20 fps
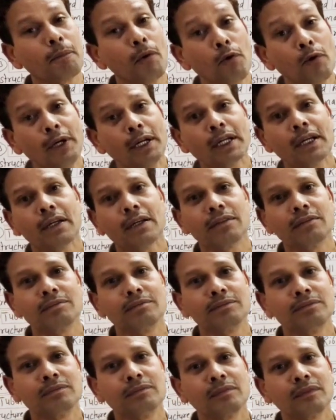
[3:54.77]
Porter,
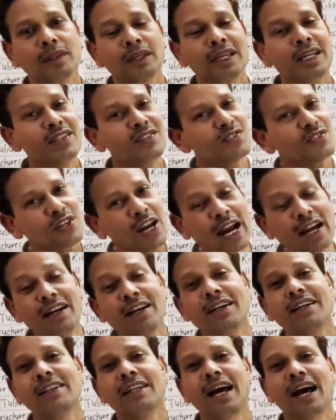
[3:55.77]
he
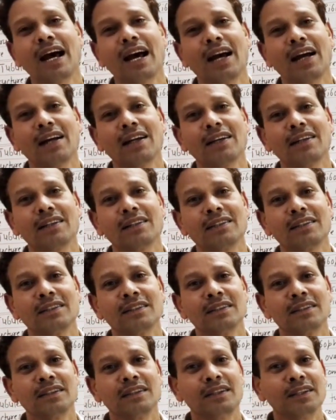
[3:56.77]
studied that
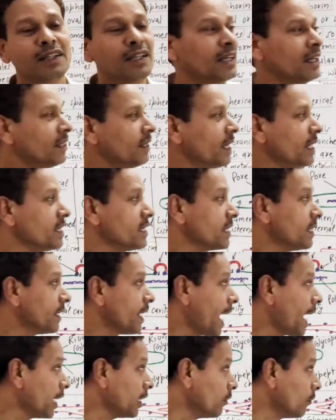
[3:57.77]
there is a
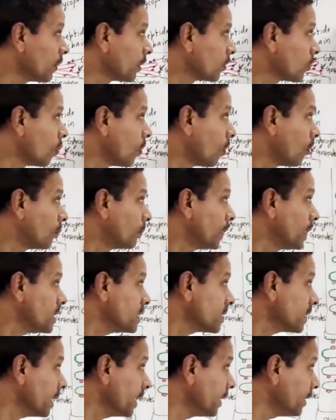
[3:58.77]
network of, there is